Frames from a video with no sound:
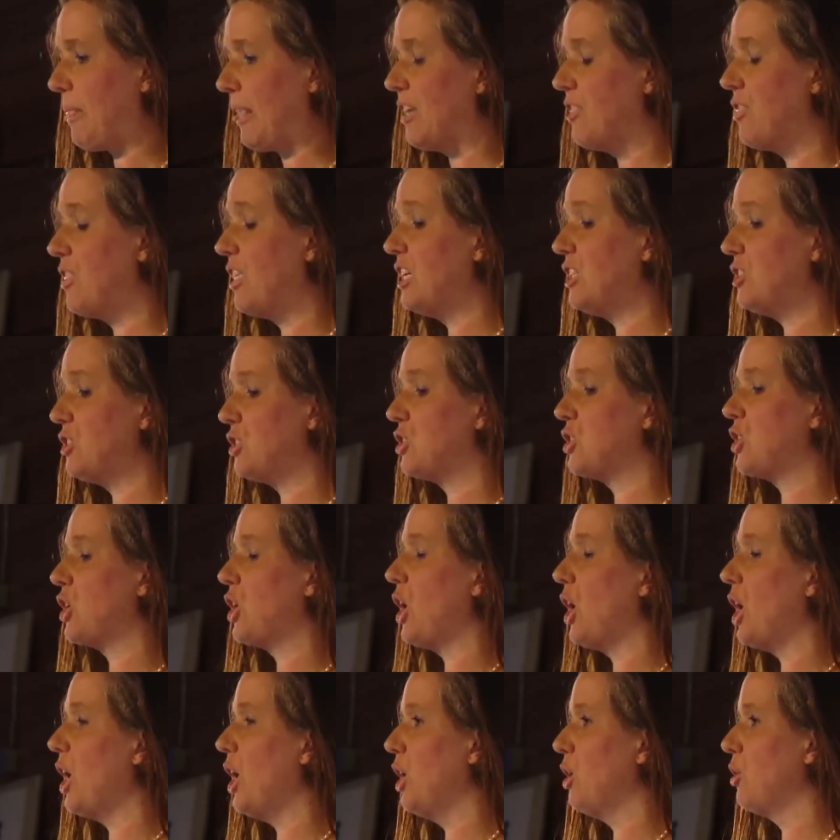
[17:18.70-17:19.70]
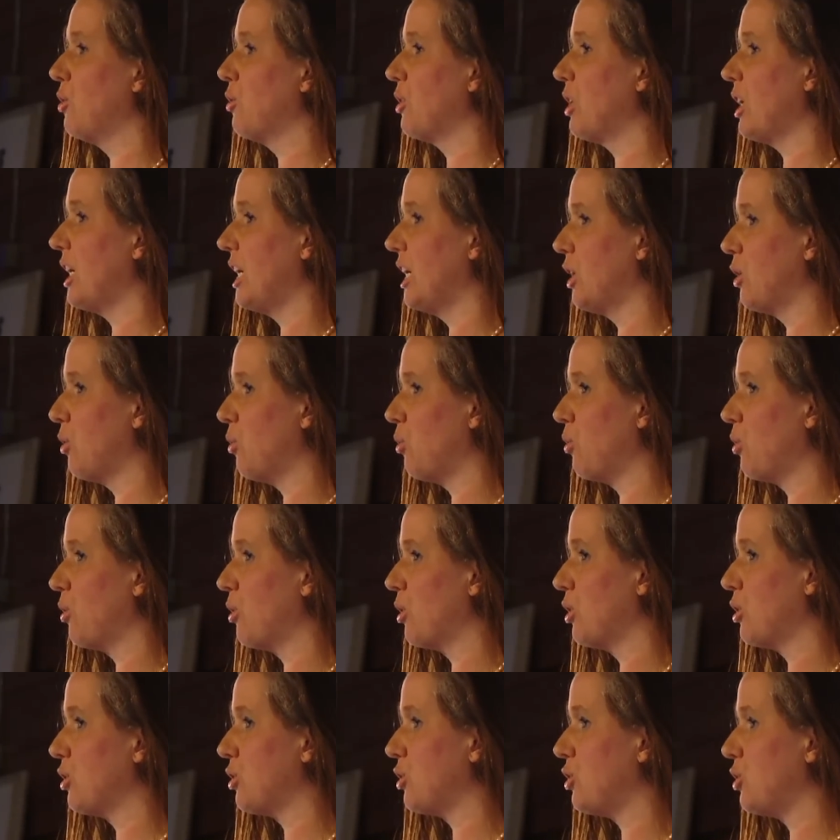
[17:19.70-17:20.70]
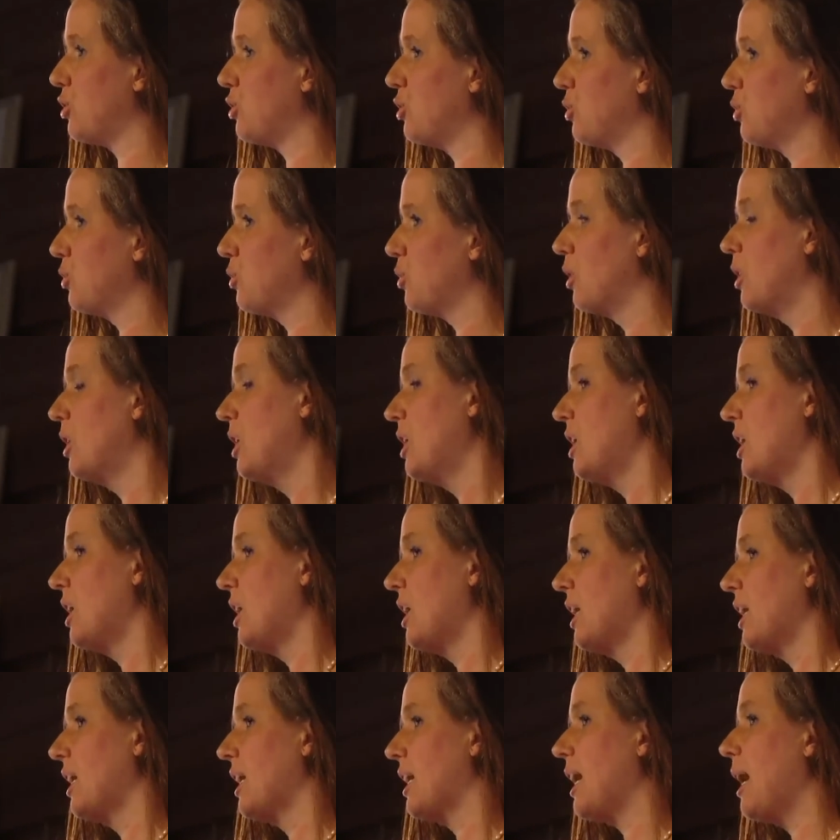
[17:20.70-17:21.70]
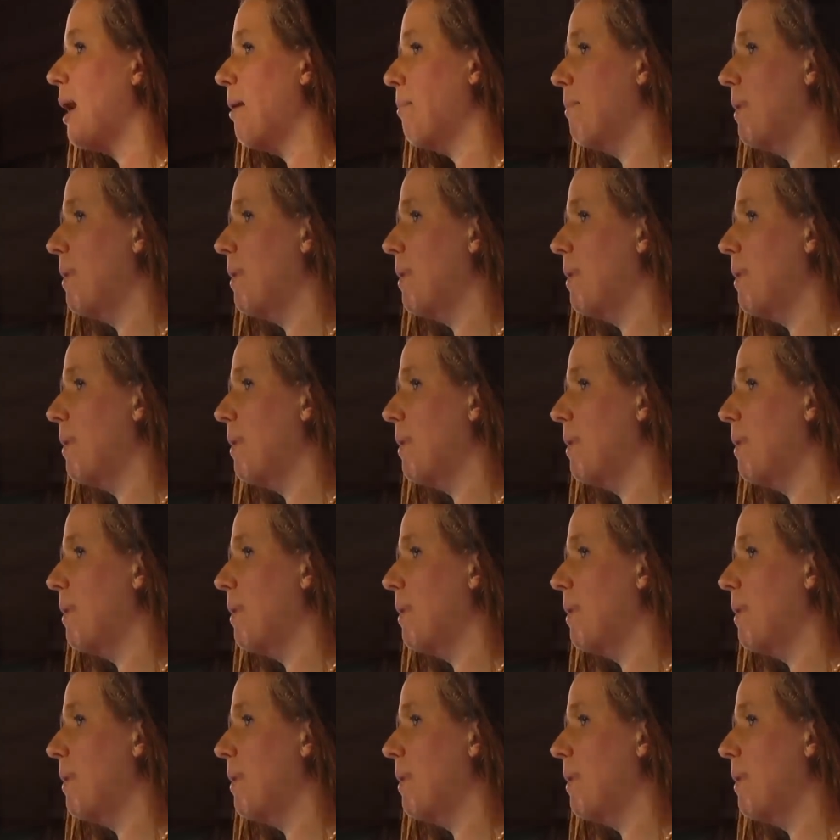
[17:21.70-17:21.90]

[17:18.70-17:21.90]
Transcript: this code in order to come